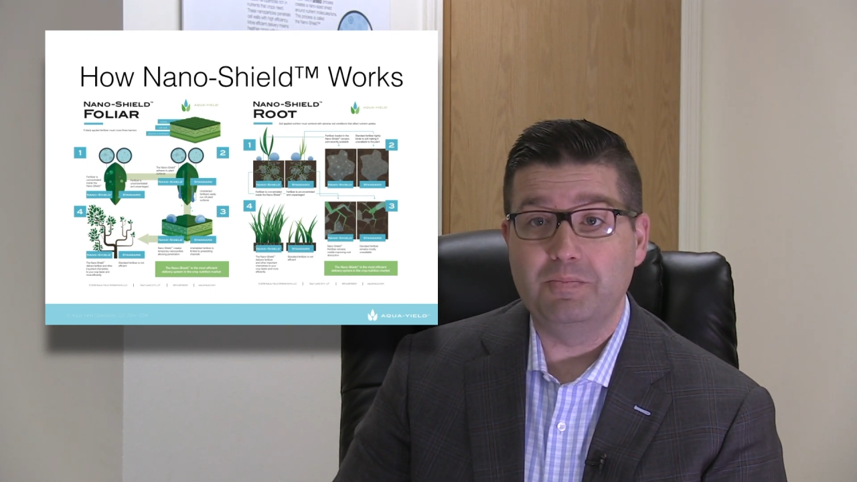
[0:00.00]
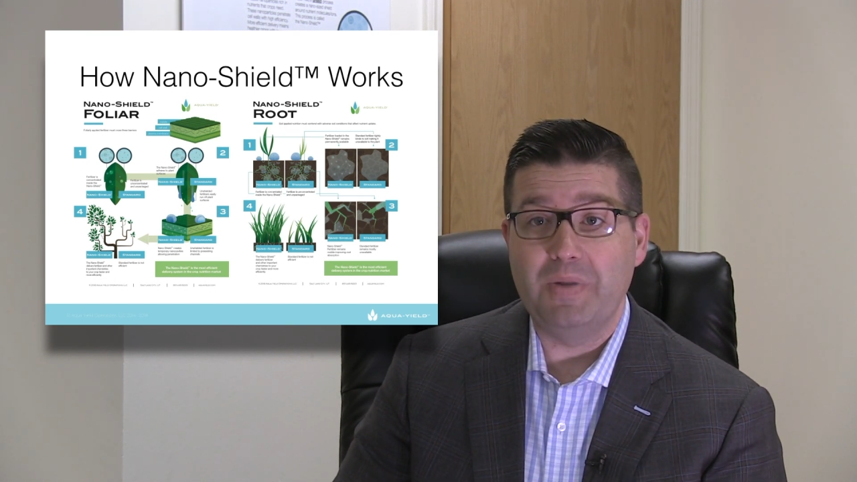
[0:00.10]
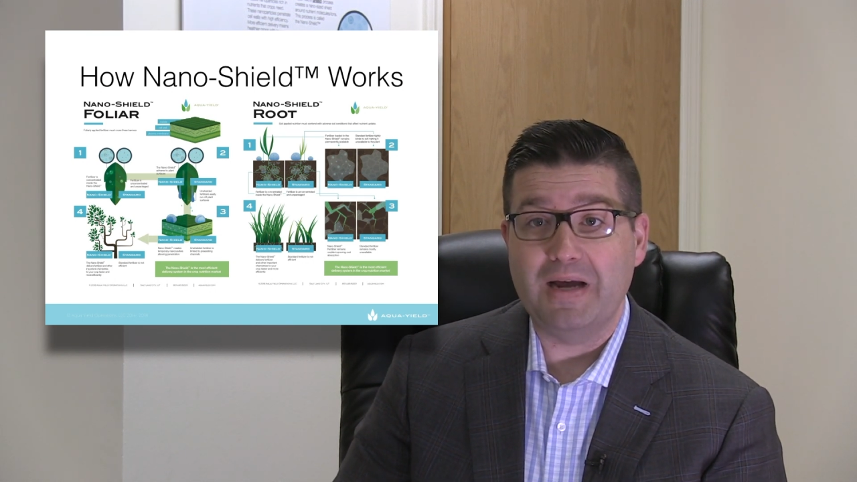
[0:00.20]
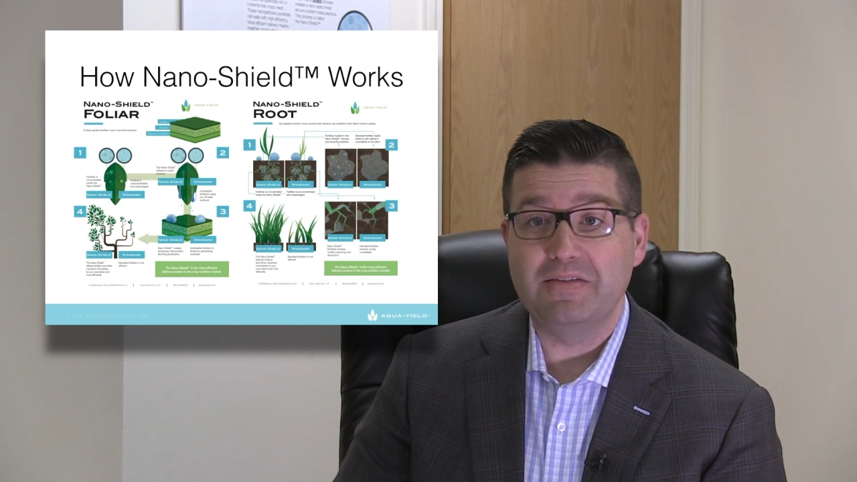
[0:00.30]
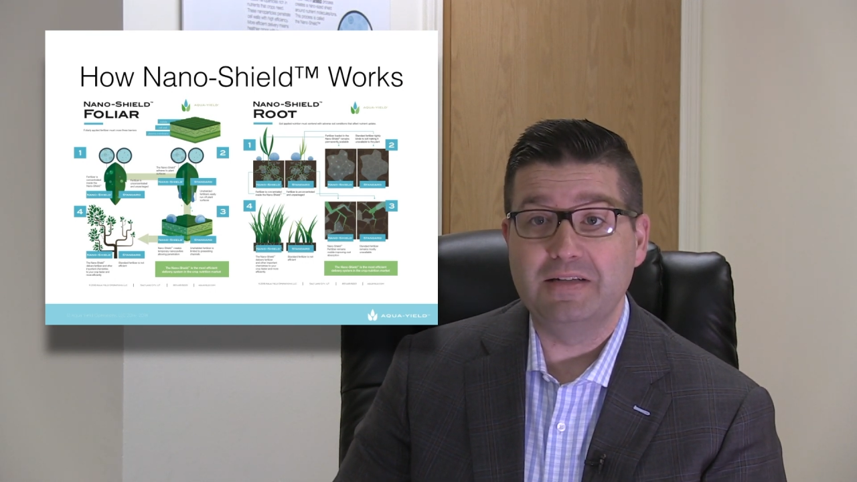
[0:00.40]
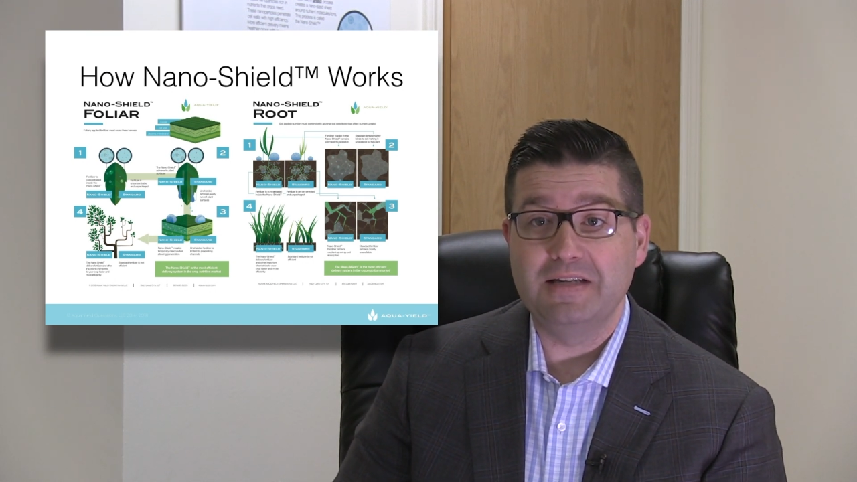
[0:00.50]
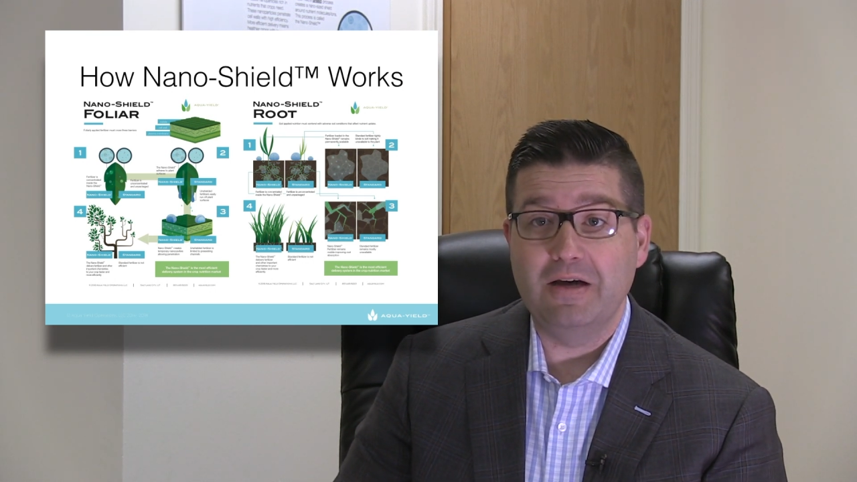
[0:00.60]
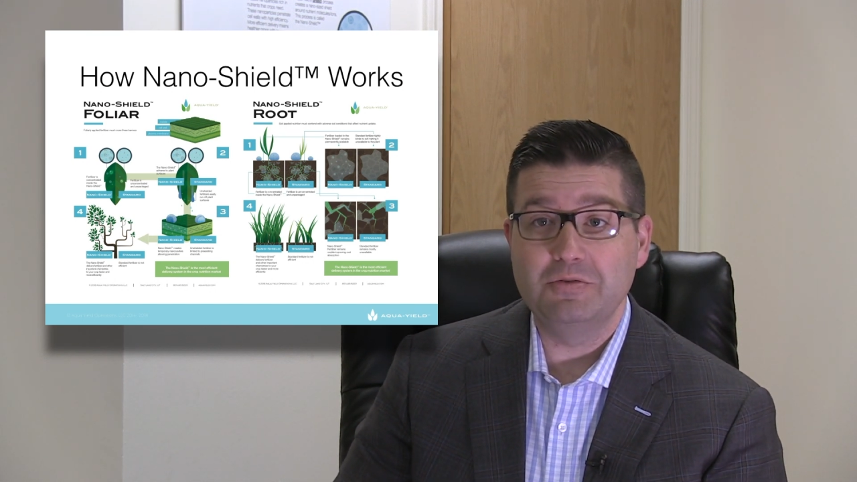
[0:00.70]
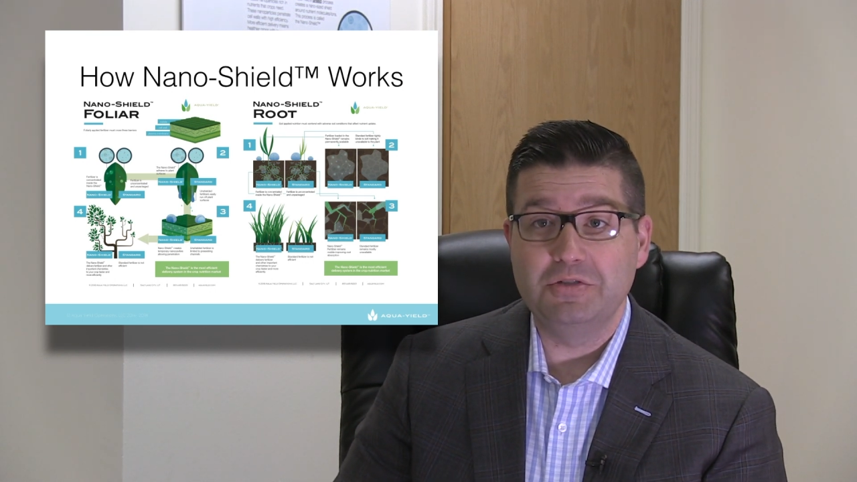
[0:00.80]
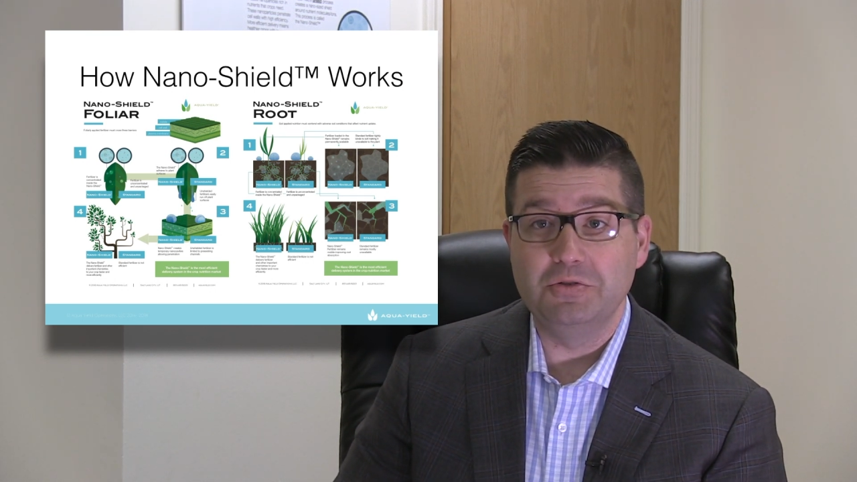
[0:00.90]
back that
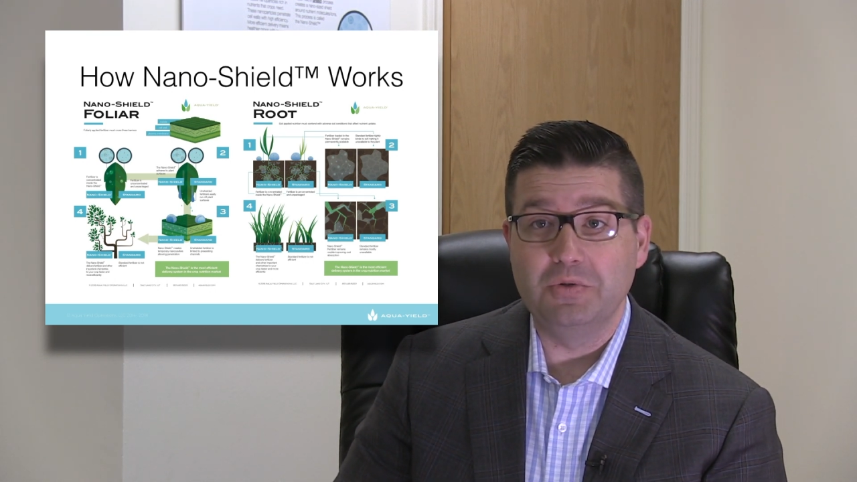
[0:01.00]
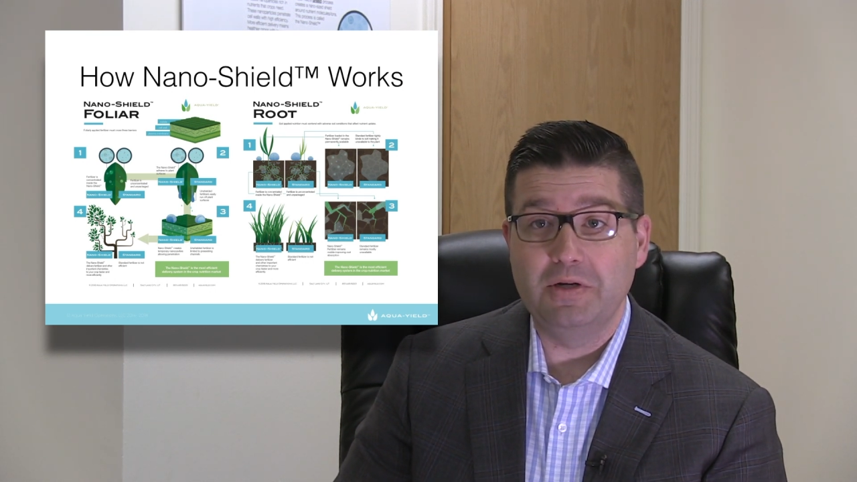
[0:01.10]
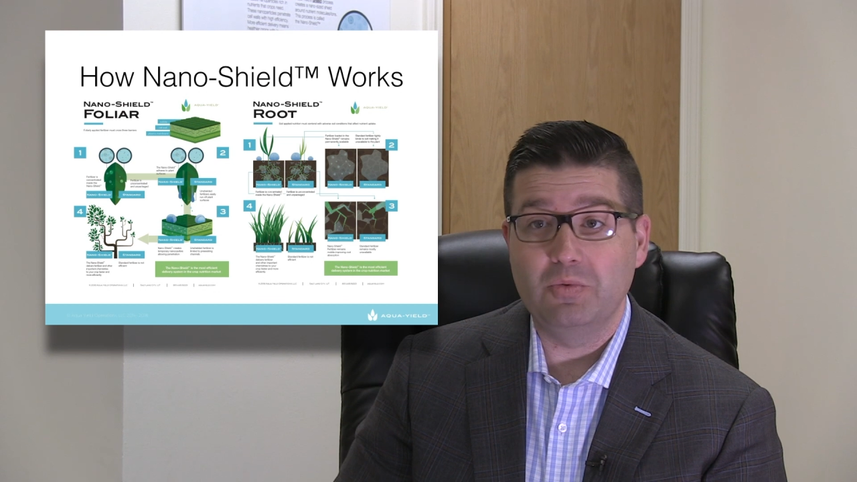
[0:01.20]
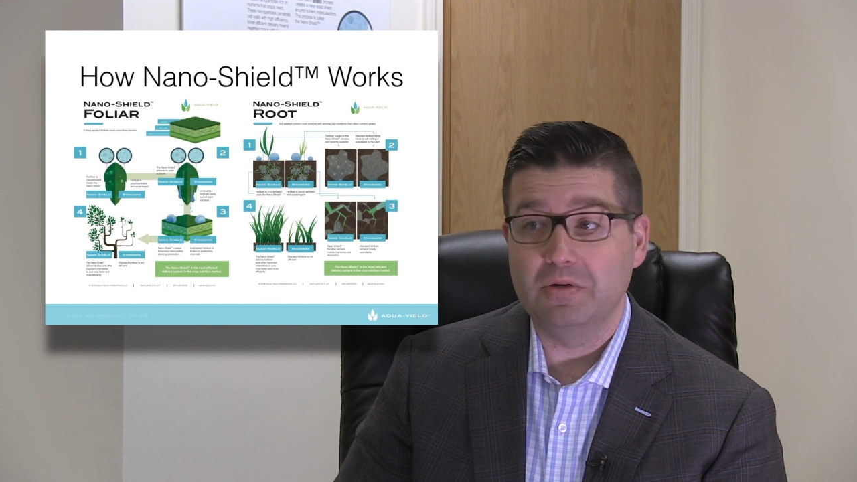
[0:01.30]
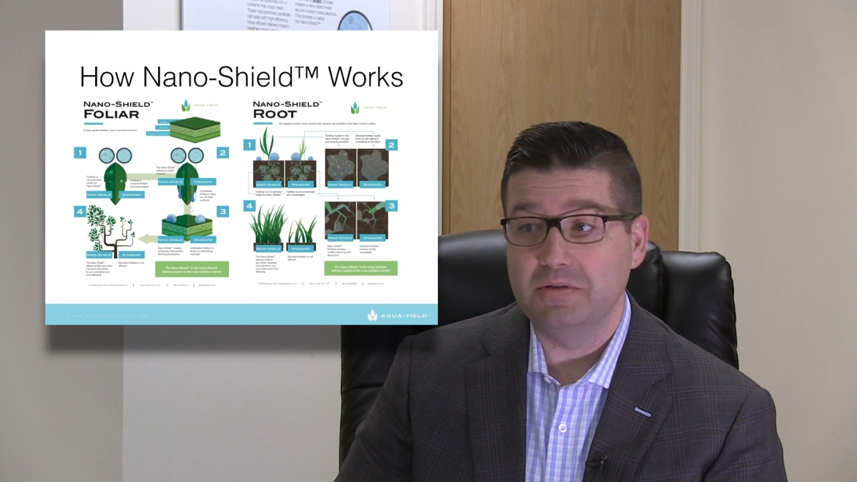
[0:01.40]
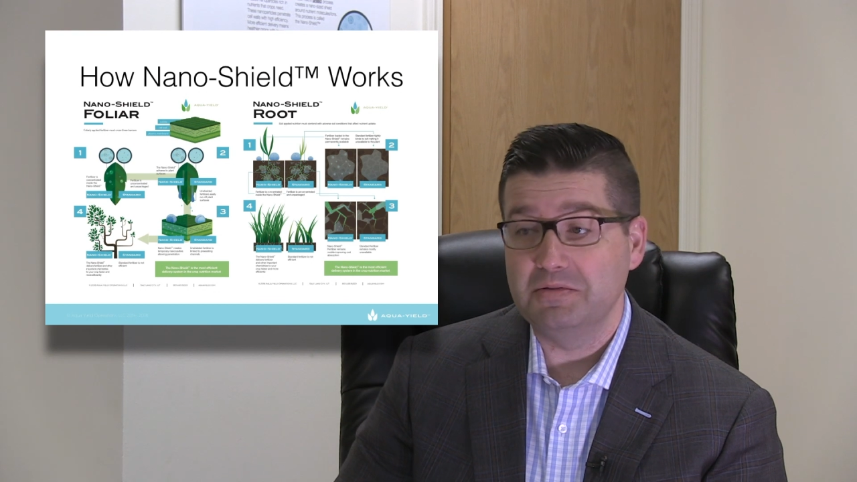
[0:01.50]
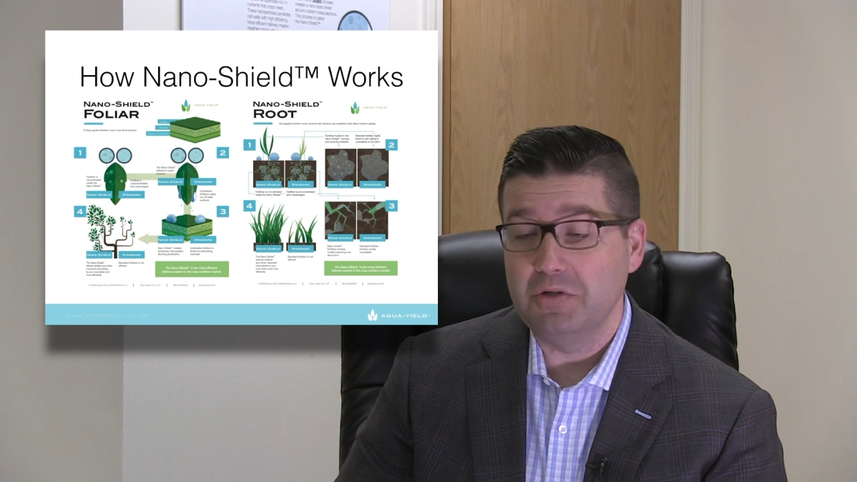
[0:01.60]
down to anywhere